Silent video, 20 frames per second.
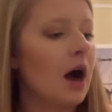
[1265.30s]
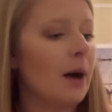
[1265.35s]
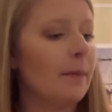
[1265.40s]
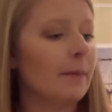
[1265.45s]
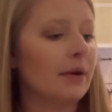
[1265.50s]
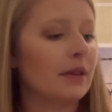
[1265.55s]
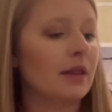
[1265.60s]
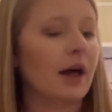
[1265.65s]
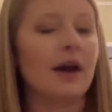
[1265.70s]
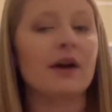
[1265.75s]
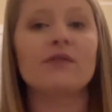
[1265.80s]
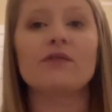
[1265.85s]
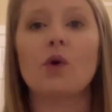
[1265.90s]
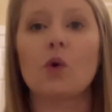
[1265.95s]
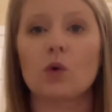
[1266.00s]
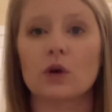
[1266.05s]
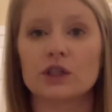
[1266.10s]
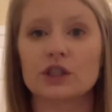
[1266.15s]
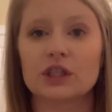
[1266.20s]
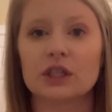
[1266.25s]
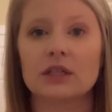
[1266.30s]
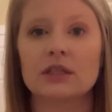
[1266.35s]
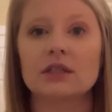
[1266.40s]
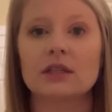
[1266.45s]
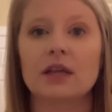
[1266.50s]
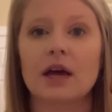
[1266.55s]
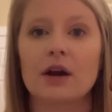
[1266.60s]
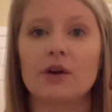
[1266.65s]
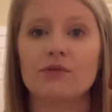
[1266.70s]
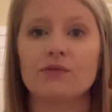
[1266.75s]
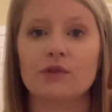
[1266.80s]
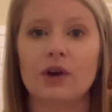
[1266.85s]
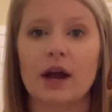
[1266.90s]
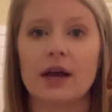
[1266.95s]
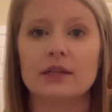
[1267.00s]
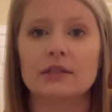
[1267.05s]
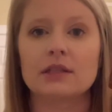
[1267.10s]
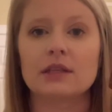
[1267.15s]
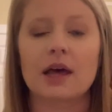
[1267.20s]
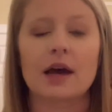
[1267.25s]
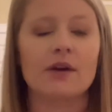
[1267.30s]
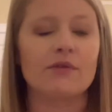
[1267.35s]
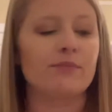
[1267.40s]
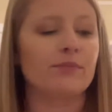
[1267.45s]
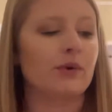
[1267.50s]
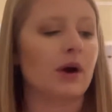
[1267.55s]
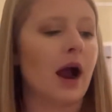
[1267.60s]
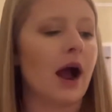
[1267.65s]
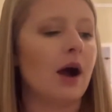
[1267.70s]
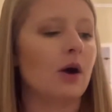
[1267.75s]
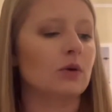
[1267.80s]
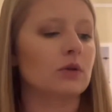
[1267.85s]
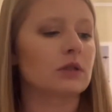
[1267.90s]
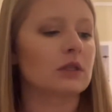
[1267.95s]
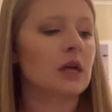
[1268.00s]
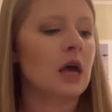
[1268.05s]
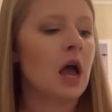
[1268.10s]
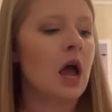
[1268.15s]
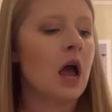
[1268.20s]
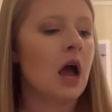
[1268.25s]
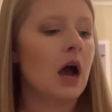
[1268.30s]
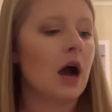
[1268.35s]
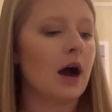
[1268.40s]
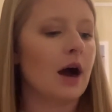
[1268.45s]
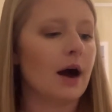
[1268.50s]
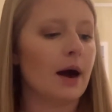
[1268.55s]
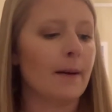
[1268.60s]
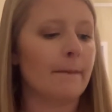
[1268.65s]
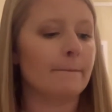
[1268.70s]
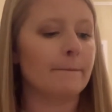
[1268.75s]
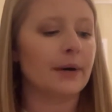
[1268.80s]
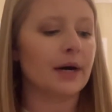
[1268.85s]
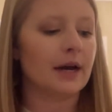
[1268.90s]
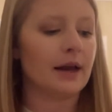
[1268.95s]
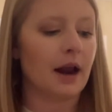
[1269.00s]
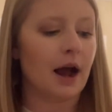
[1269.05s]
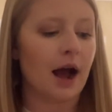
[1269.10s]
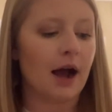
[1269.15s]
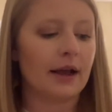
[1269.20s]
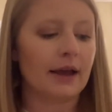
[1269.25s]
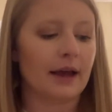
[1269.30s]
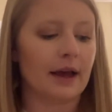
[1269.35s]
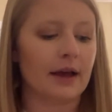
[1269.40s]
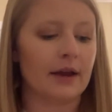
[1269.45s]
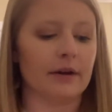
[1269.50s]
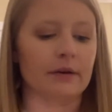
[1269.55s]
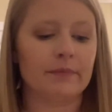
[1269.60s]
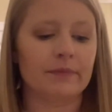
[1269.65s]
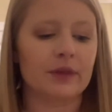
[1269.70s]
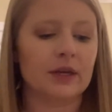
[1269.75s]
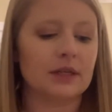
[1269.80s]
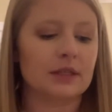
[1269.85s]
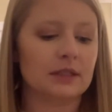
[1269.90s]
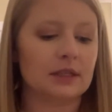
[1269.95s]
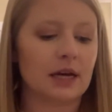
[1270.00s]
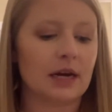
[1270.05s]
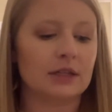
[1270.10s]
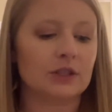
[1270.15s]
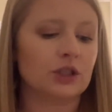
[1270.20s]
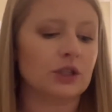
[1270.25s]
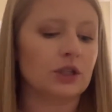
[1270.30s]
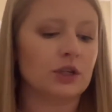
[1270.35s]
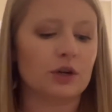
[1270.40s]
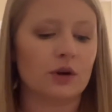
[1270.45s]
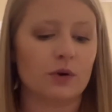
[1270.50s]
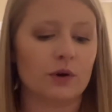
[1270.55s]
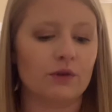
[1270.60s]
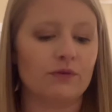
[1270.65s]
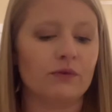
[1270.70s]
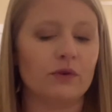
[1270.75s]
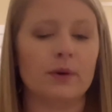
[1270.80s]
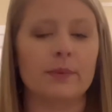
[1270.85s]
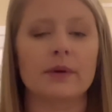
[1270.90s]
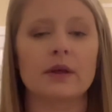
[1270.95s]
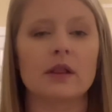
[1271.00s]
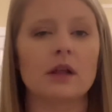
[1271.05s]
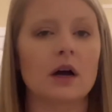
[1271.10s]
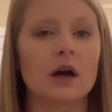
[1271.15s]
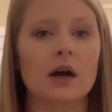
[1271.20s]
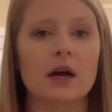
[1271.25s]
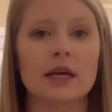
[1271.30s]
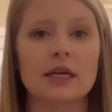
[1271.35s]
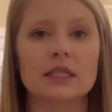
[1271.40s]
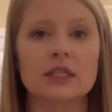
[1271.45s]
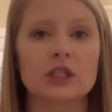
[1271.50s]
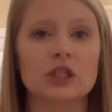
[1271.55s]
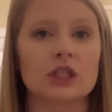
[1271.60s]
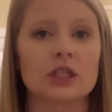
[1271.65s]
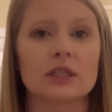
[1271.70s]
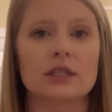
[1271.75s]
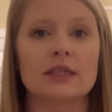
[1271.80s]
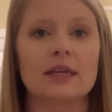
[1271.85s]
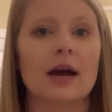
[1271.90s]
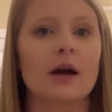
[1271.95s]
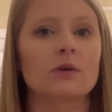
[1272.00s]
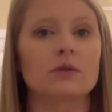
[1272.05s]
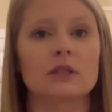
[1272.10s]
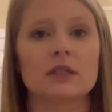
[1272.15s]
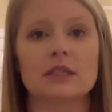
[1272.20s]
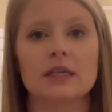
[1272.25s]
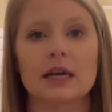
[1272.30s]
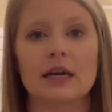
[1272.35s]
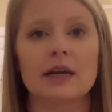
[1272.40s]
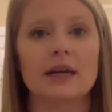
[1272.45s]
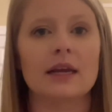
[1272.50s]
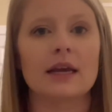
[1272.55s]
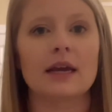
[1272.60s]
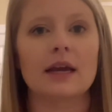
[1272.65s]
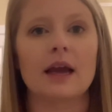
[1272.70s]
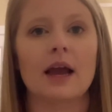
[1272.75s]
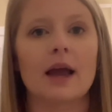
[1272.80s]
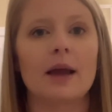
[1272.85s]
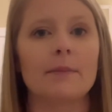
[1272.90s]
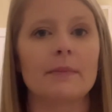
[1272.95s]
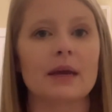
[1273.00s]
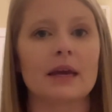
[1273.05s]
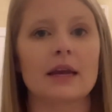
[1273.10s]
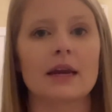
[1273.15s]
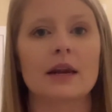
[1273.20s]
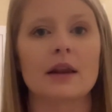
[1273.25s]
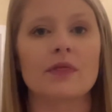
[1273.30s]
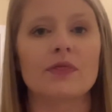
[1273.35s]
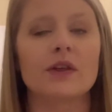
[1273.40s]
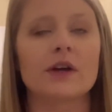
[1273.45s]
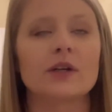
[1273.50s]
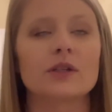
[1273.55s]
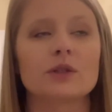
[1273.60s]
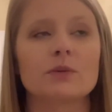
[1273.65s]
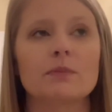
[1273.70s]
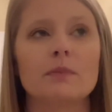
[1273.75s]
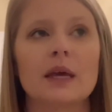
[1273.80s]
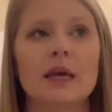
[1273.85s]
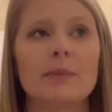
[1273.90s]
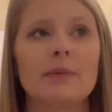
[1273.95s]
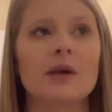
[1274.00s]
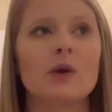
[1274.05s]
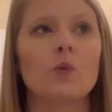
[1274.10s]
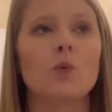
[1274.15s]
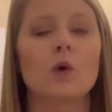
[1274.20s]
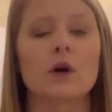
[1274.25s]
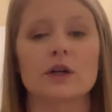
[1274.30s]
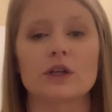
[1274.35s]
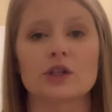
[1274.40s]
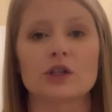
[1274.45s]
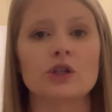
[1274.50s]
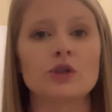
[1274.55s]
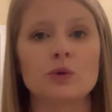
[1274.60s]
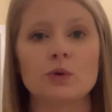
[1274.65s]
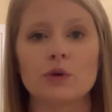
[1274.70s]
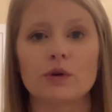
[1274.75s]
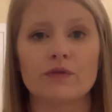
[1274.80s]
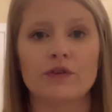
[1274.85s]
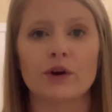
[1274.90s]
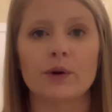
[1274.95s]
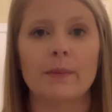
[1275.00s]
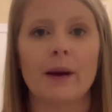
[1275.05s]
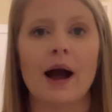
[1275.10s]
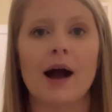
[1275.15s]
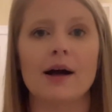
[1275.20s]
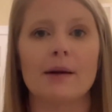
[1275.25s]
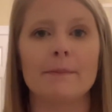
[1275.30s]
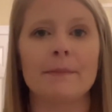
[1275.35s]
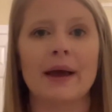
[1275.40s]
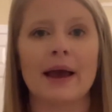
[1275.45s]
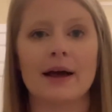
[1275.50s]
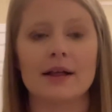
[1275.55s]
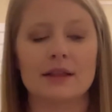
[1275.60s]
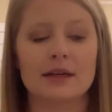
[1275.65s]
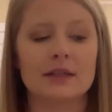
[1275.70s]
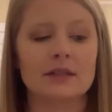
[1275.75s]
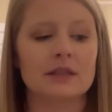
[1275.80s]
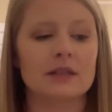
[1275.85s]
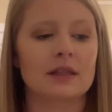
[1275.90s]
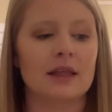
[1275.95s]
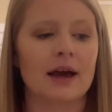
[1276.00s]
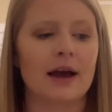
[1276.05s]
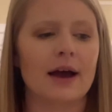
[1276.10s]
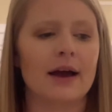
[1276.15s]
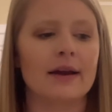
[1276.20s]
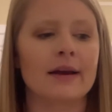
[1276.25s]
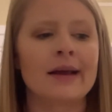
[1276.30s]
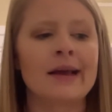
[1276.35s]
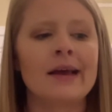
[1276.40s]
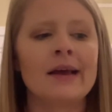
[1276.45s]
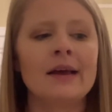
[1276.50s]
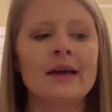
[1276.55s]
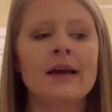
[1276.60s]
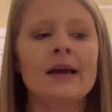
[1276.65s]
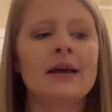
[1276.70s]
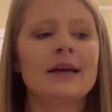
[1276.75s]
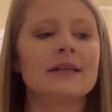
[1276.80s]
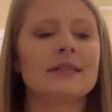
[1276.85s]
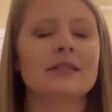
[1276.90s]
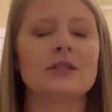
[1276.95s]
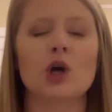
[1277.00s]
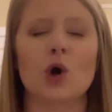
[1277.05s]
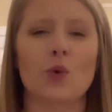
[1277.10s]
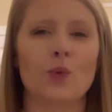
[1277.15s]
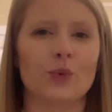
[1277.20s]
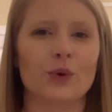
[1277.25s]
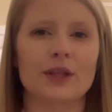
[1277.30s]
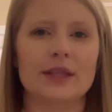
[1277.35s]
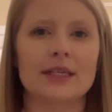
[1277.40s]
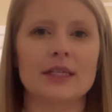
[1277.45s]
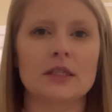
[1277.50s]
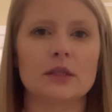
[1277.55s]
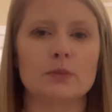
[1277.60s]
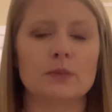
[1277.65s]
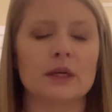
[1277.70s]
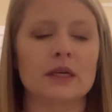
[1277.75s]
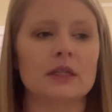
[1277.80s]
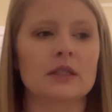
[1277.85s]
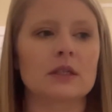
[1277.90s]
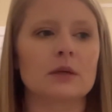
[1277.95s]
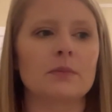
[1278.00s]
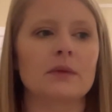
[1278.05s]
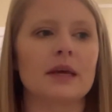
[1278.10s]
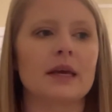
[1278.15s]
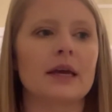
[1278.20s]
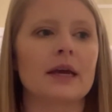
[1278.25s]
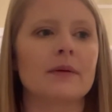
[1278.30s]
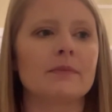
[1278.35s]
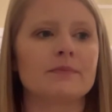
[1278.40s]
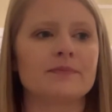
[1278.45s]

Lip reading: lot of oranges, a lot of reds, a lot of browns. But again, the Natasha Denona formula is just outstanding. I mean, there's maybe 1 or 2 of her palettes that don't really speak to me.